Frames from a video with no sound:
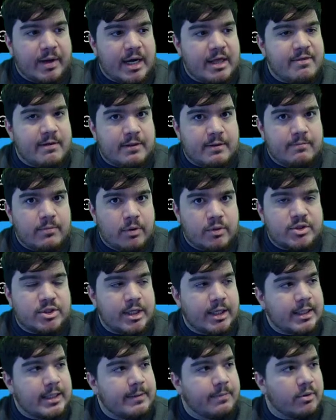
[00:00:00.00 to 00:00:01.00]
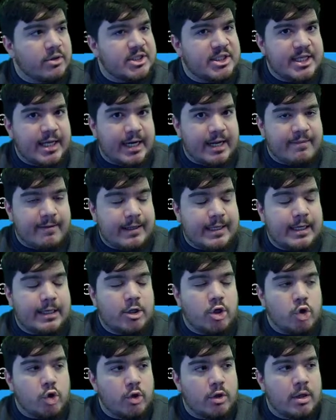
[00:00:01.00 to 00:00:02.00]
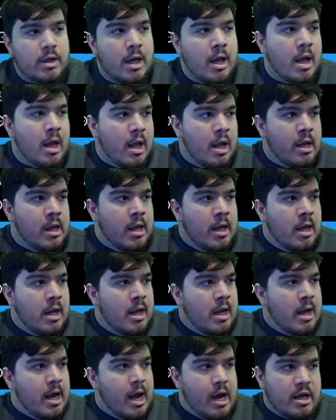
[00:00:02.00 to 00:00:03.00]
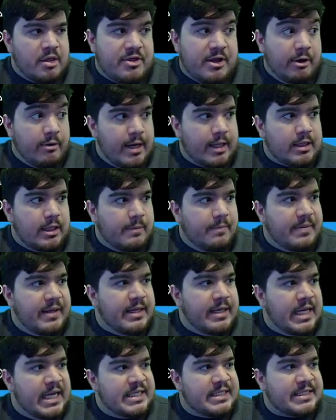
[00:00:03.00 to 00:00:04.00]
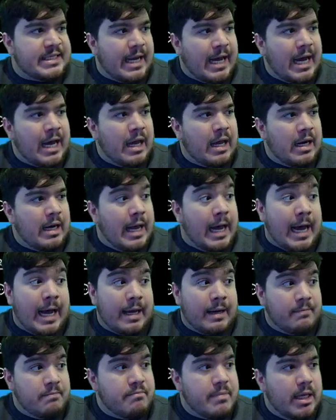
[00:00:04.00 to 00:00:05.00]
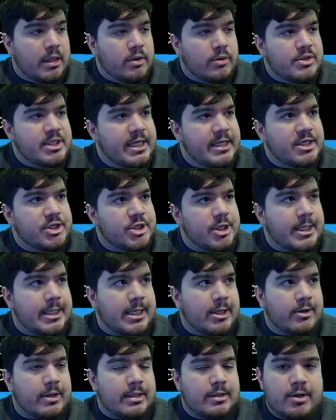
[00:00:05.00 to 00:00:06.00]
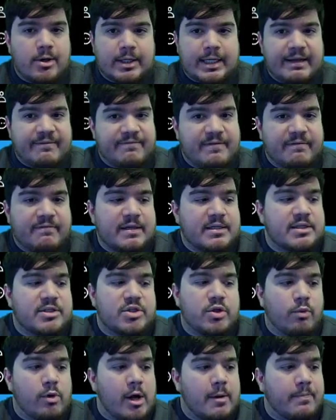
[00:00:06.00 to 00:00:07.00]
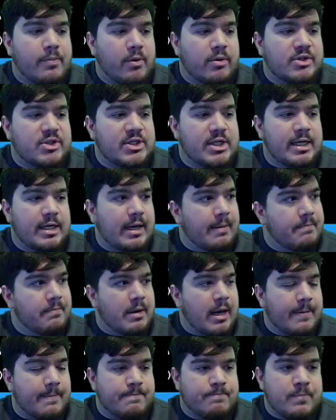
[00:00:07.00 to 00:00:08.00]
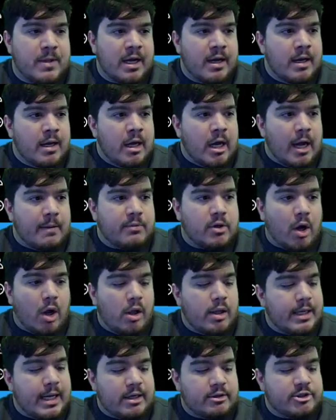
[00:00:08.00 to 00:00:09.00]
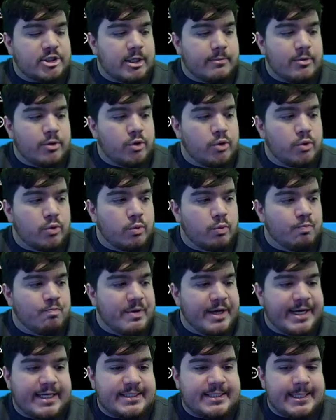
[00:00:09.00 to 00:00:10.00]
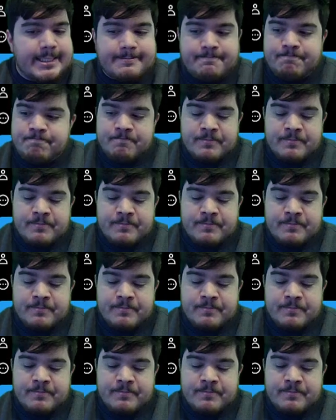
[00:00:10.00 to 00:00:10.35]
I think the most likely person that I think it could theoretically be is at Melodegen here. And look, if this is the wrong person, and I'm calling out someone who it isn't,